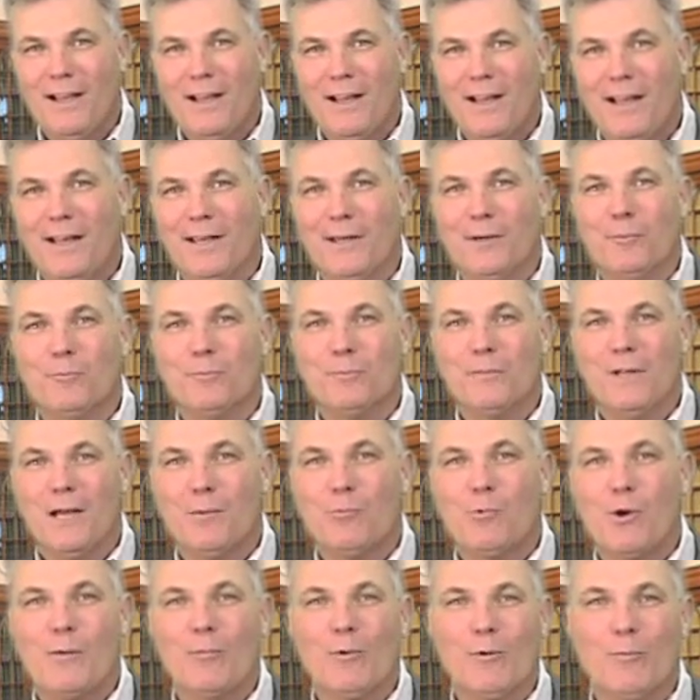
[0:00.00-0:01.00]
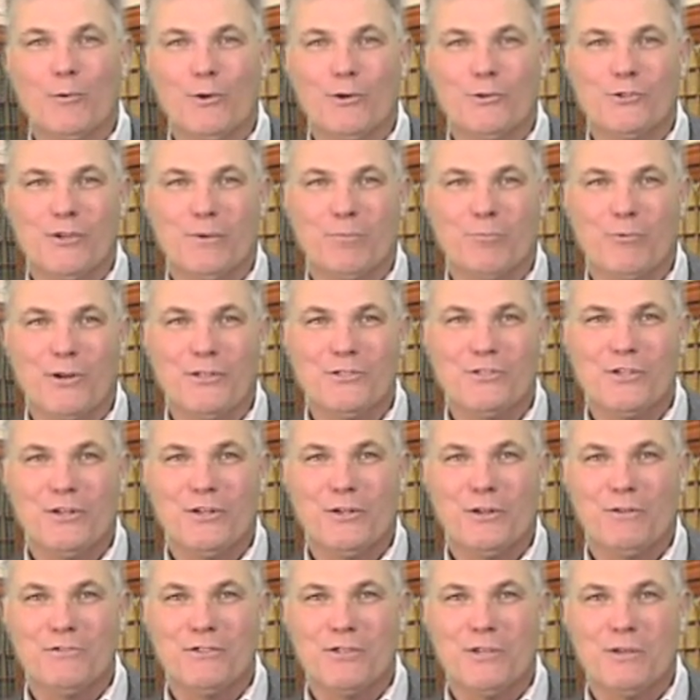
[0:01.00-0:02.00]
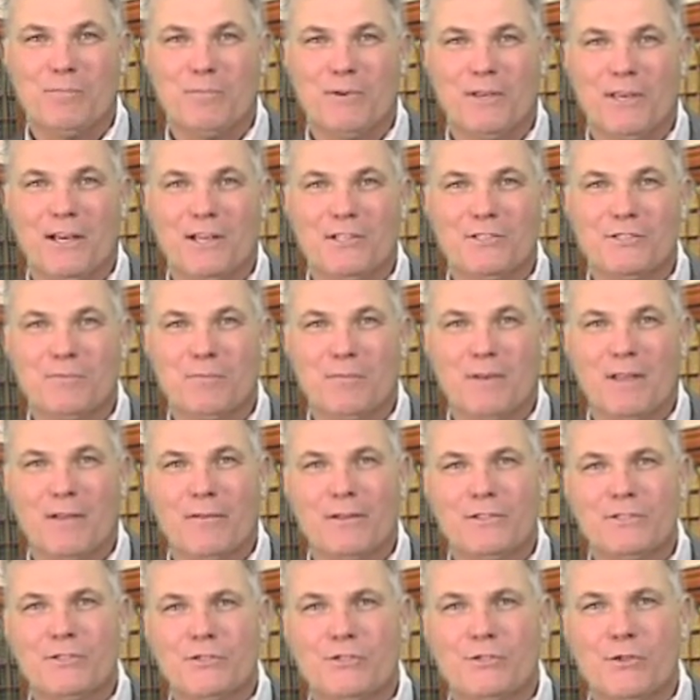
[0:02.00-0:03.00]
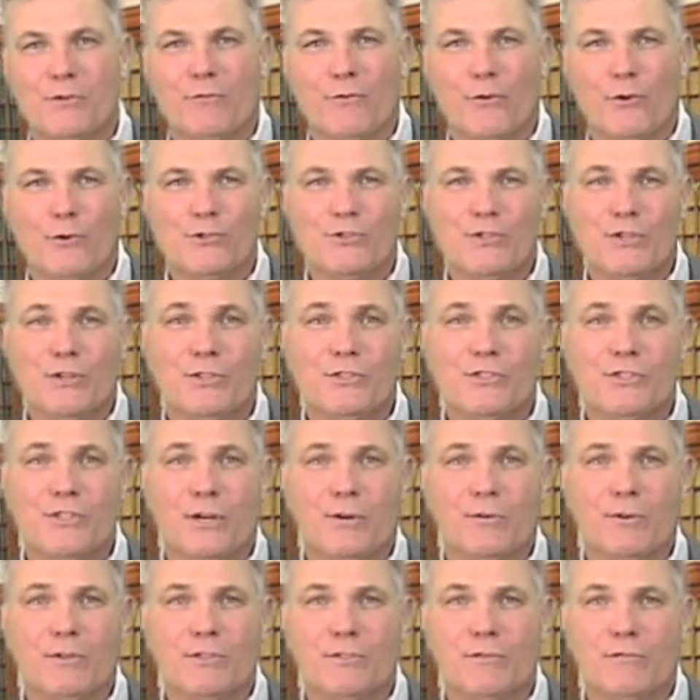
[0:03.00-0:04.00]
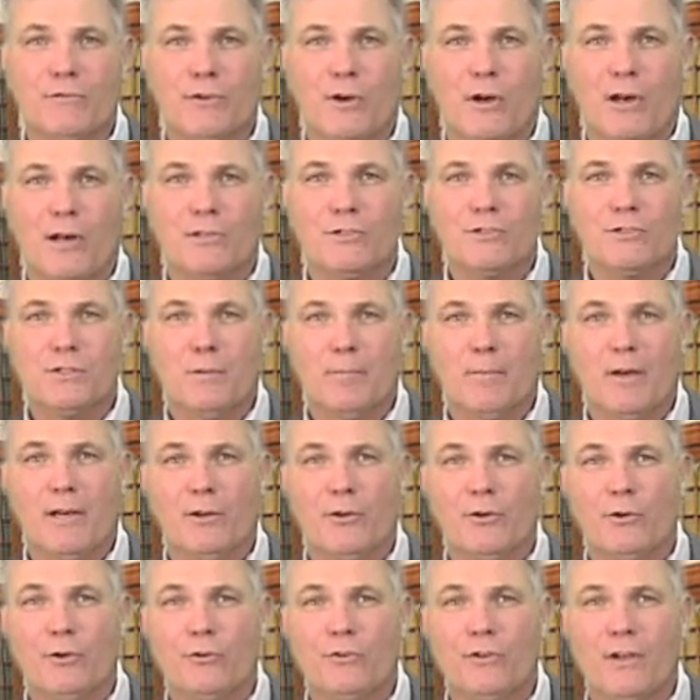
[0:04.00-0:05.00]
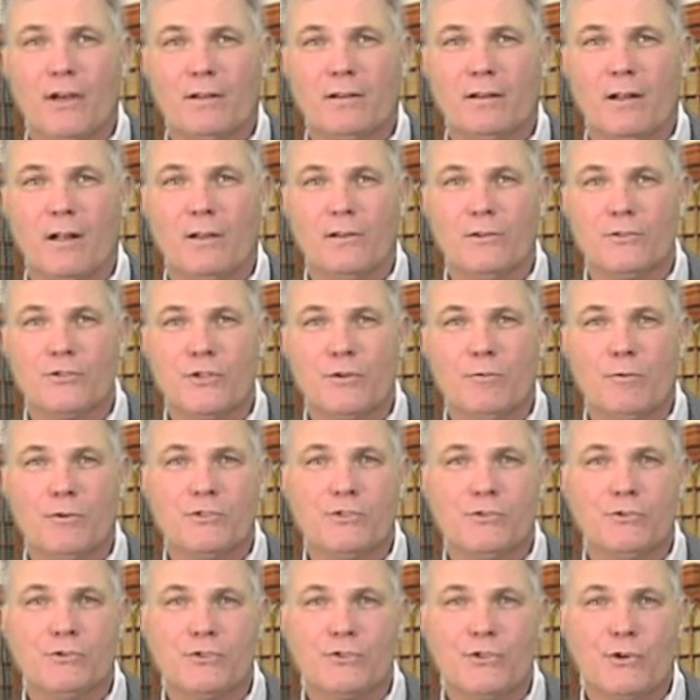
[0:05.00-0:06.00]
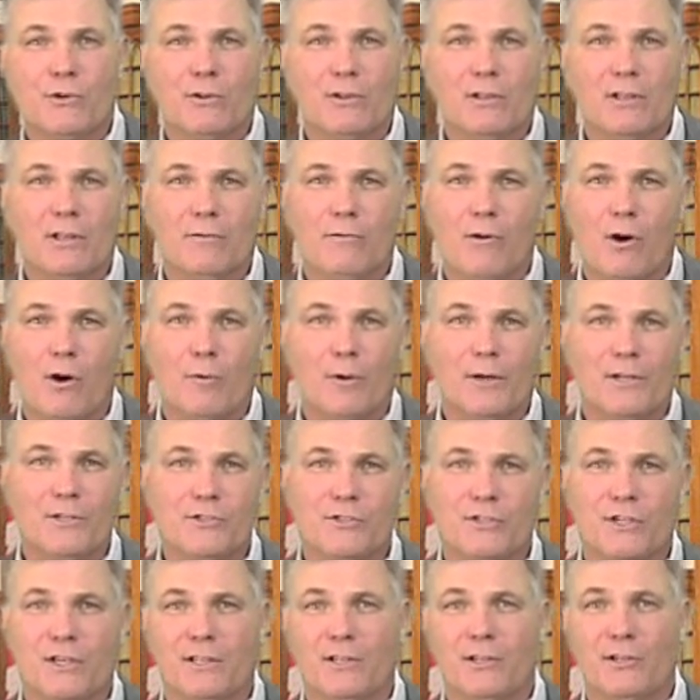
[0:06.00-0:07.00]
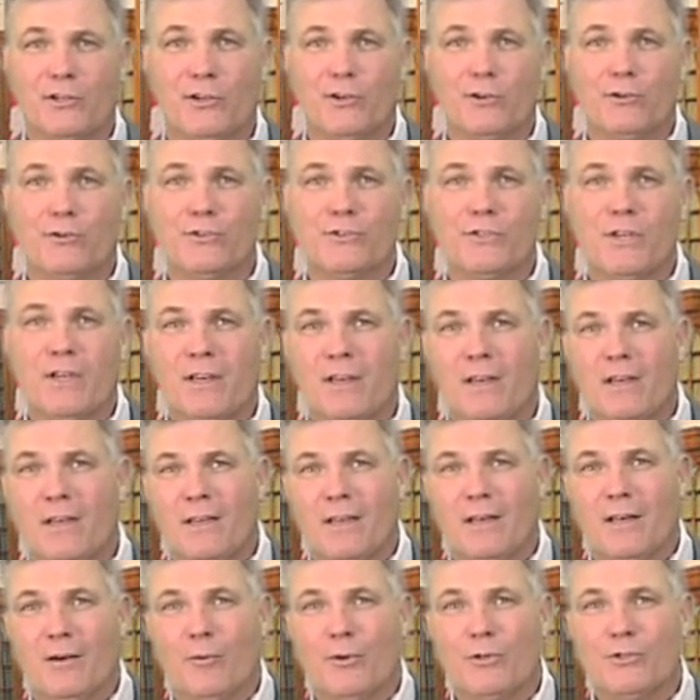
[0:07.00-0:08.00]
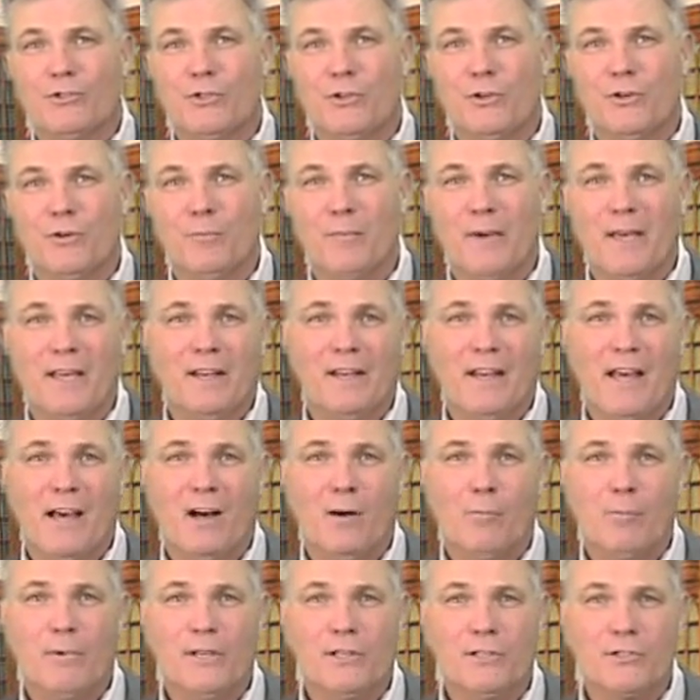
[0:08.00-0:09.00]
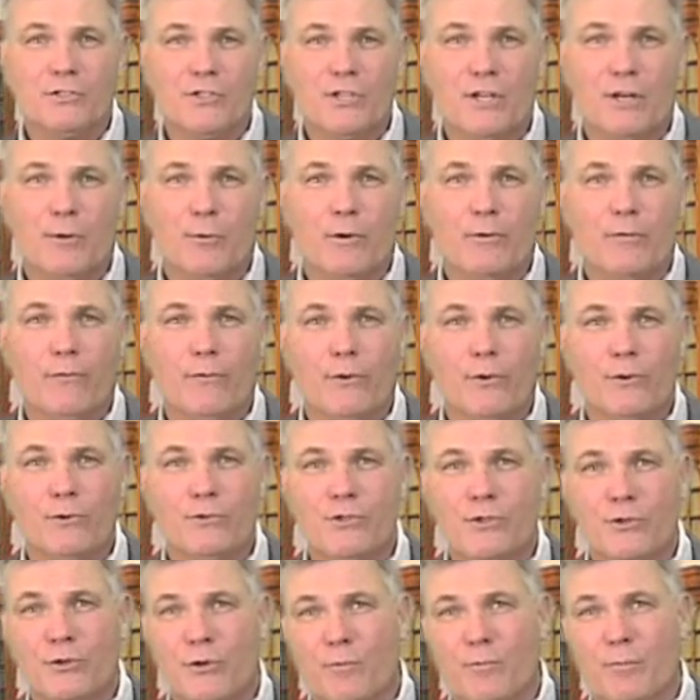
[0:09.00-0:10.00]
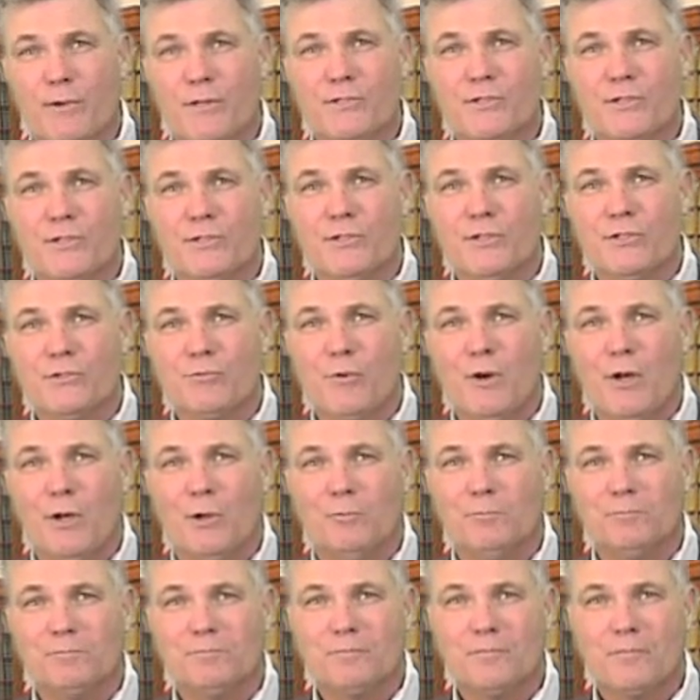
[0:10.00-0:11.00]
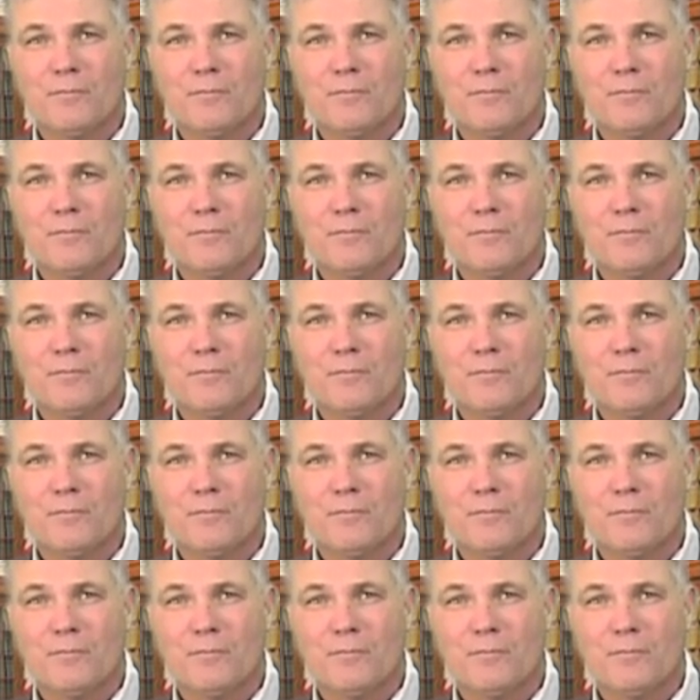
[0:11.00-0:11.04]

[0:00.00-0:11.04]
Hi, I'm Robert Musa, President of CPS, and this is the first in a series of talks about a new technology which you certainly have already seen and used, and which you may now be considering for use in your business as well.